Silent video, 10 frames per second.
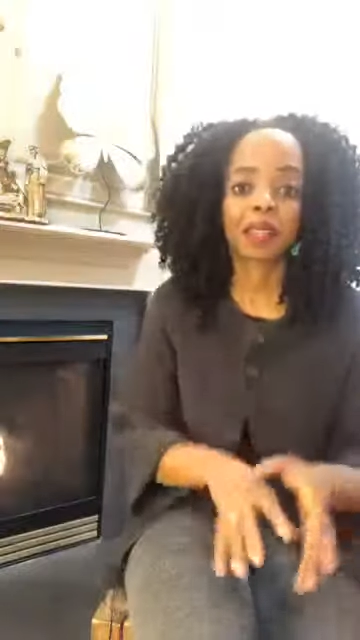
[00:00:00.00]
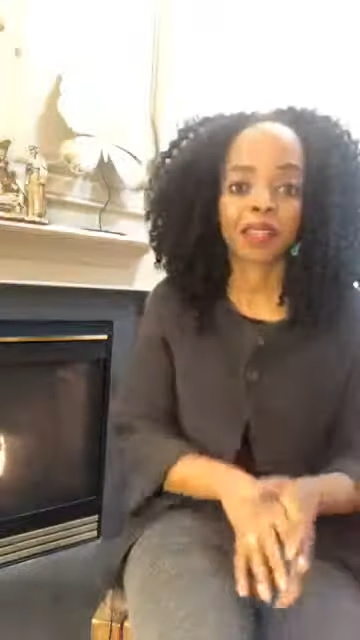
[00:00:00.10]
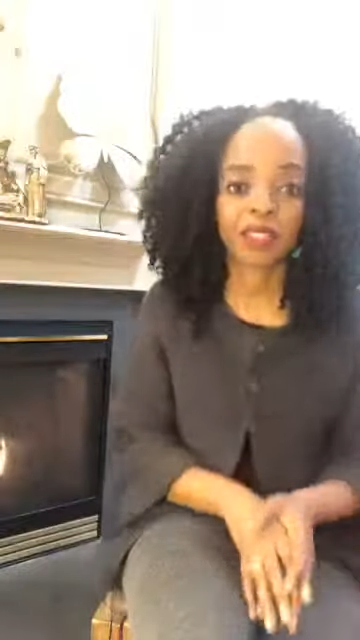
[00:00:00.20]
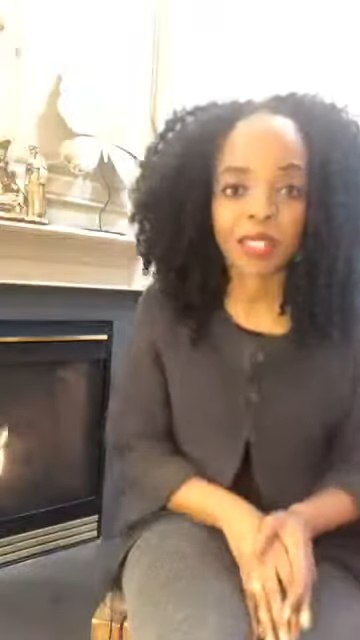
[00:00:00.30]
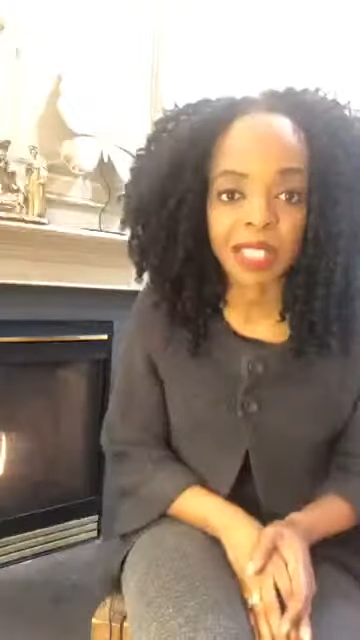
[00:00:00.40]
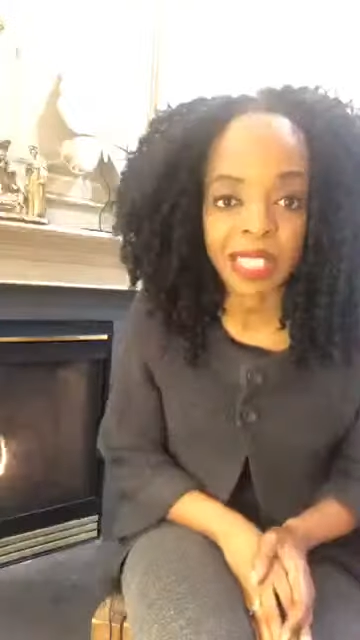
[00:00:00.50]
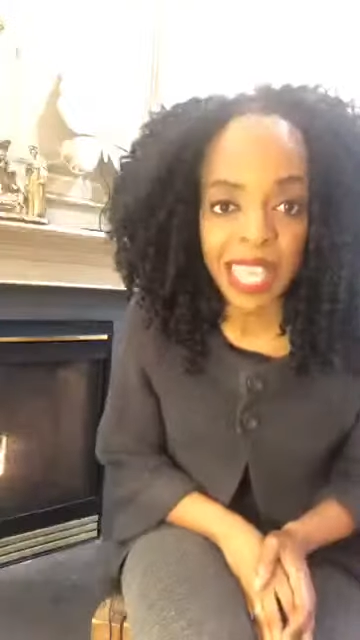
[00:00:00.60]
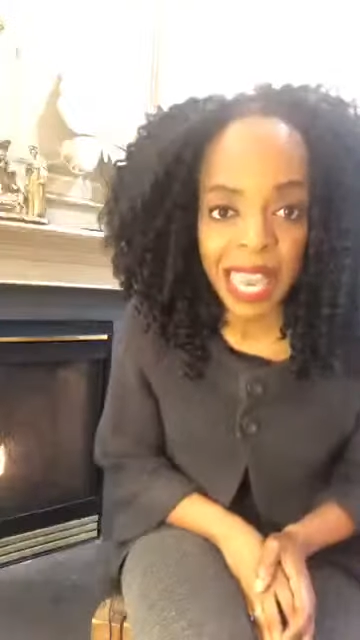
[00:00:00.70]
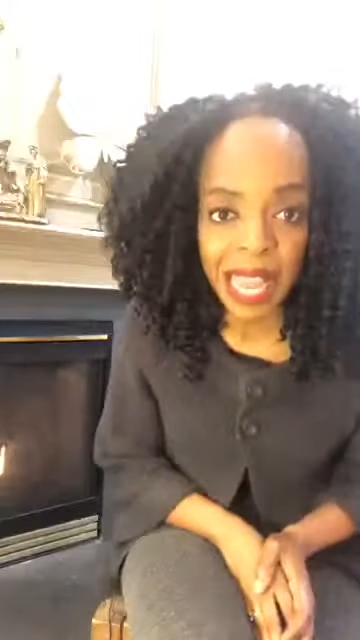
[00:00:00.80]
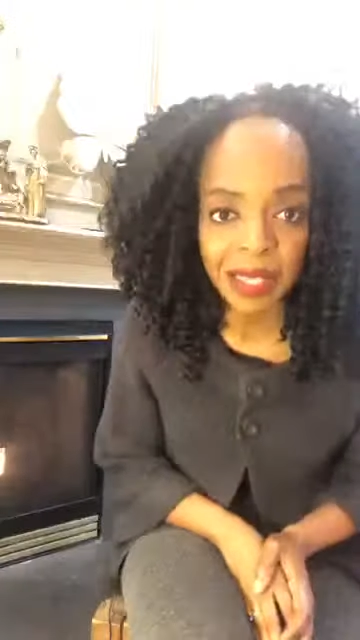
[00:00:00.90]
did you, did you
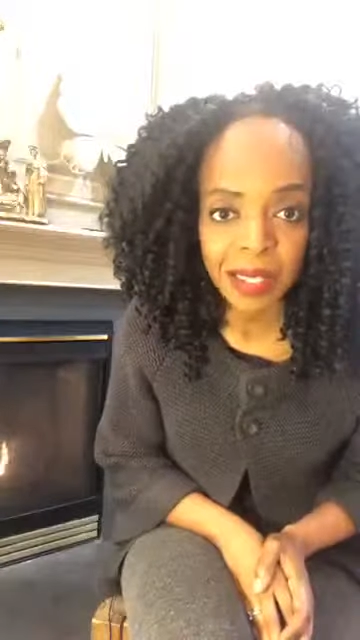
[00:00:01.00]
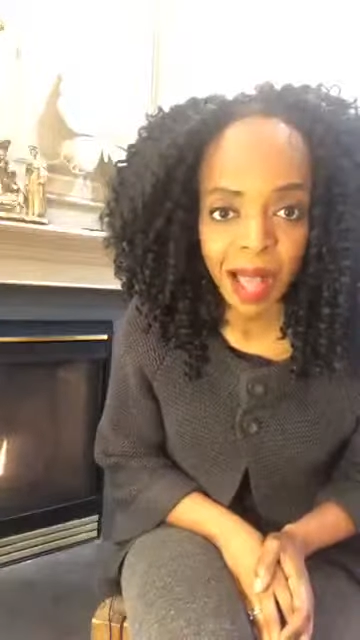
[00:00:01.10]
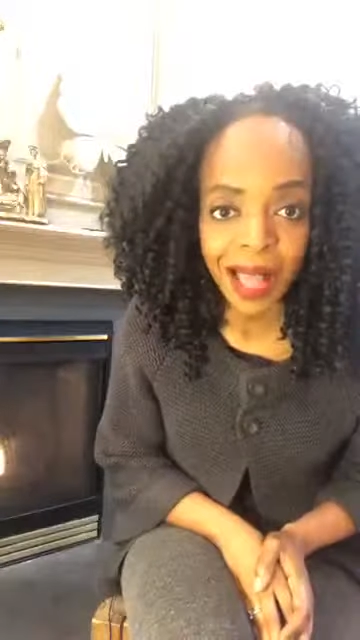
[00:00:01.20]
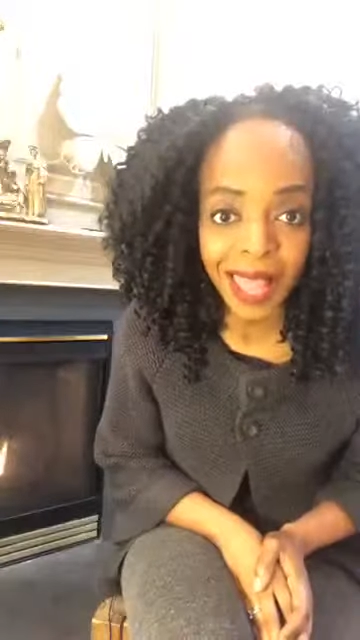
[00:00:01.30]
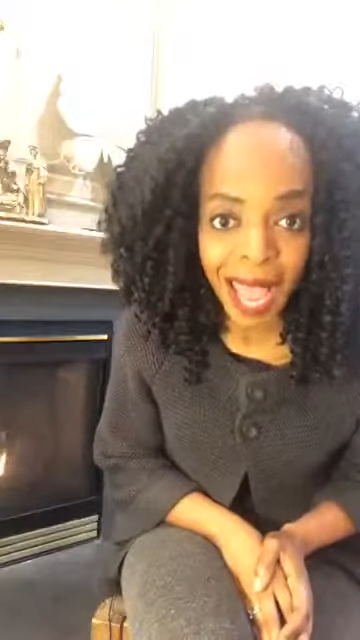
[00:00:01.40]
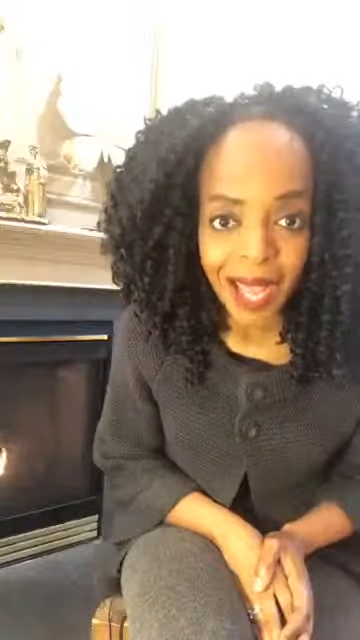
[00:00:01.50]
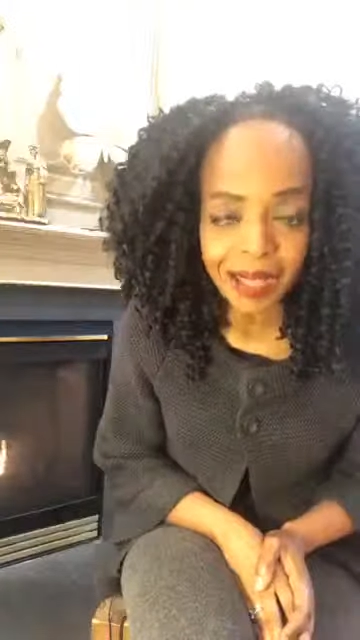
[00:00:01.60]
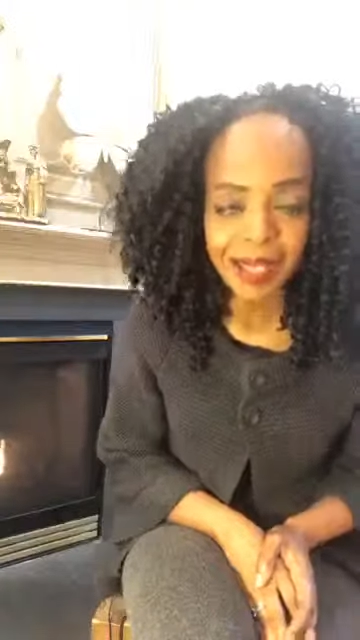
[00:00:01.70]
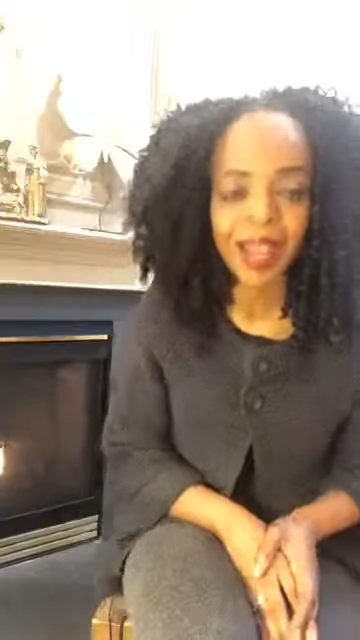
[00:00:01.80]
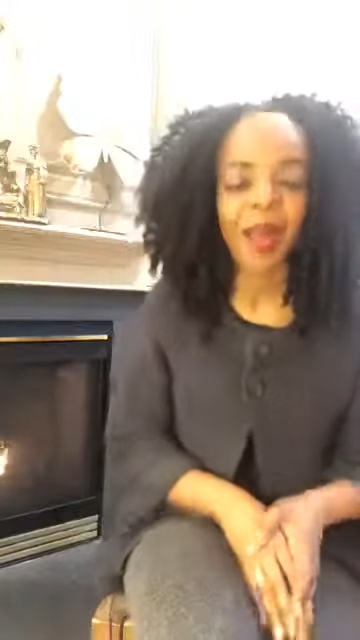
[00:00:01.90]
say class?
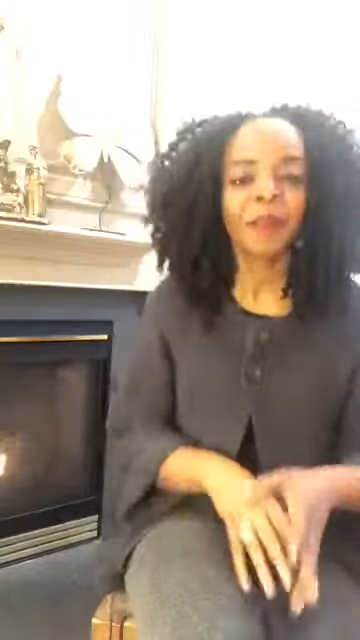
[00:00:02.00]
Class